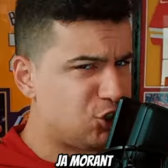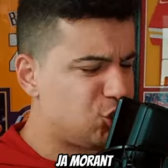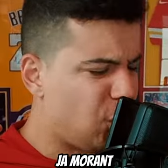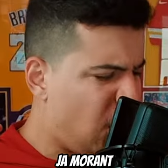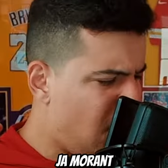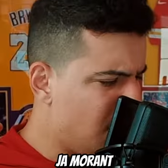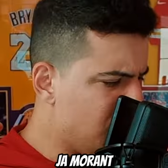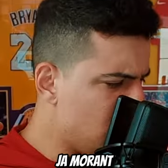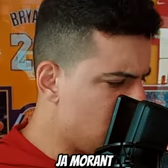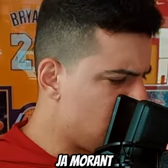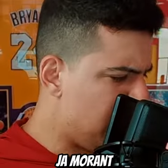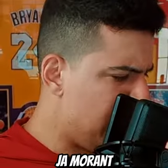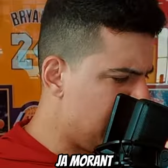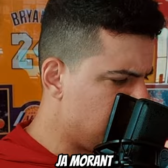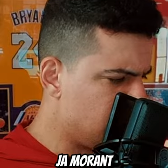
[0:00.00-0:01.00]
John
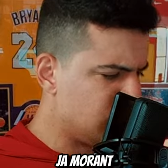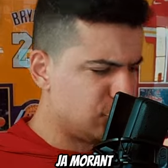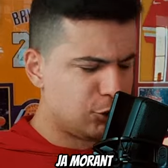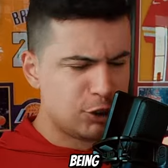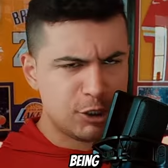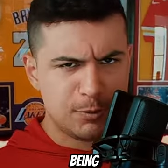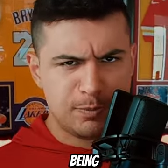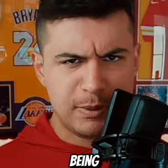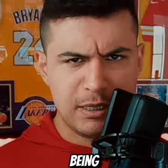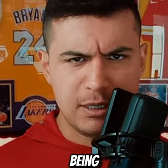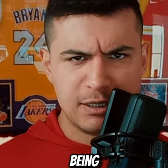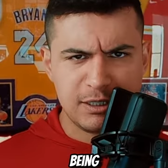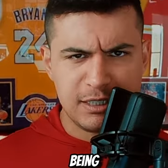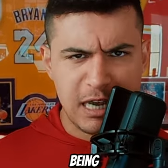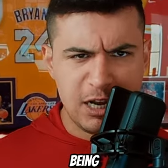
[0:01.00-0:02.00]
Morant was just
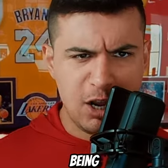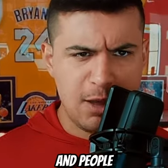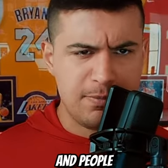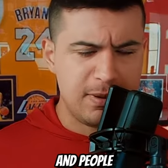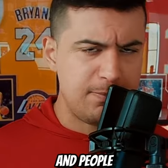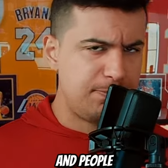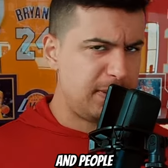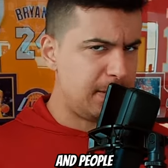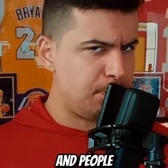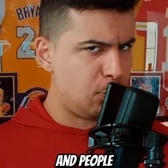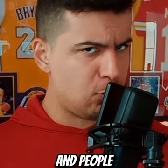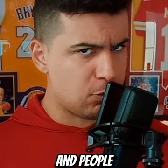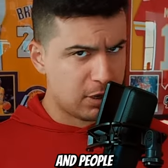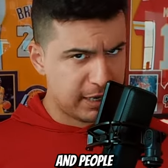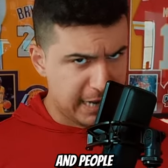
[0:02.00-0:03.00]
being set up and
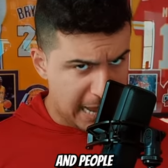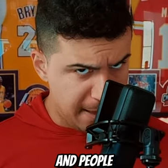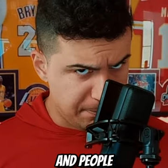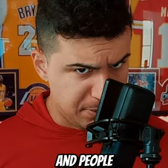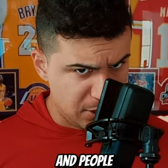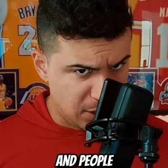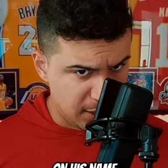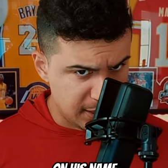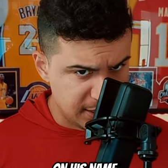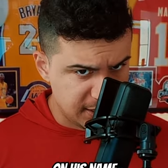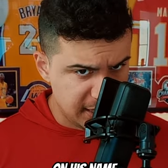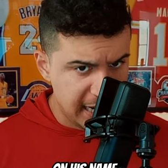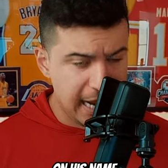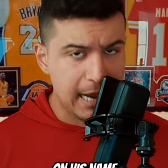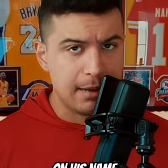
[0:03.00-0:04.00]
people were capping on his
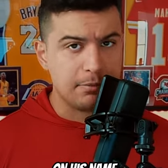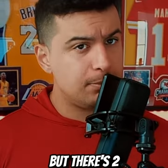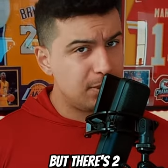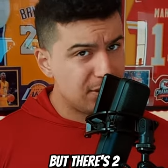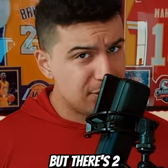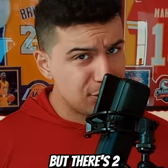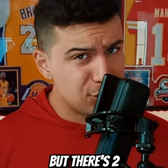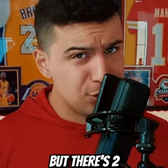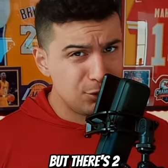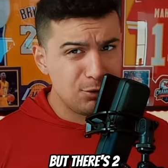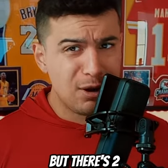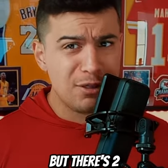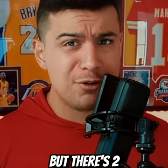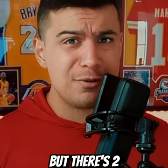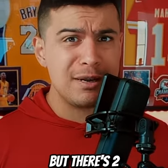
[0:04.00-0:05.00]
name. But there's two
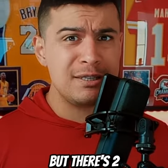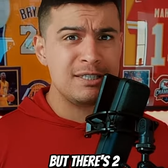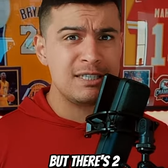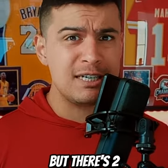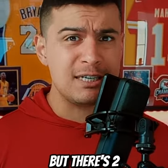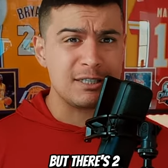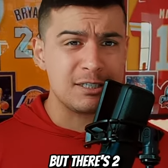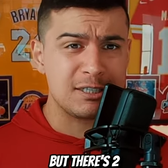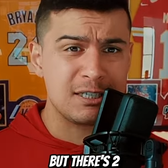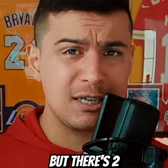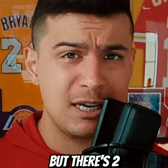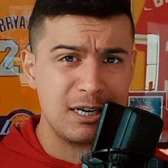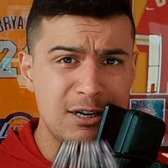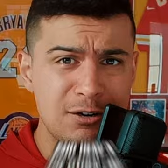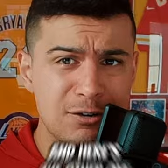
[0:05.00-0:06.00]
other incidents,
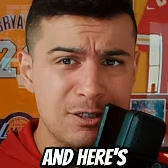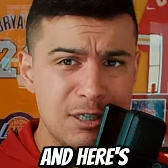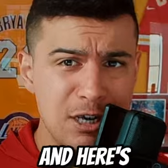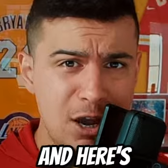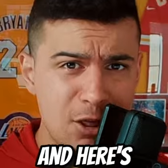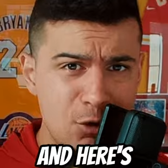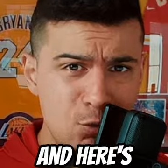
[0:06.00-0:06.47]
and here's the other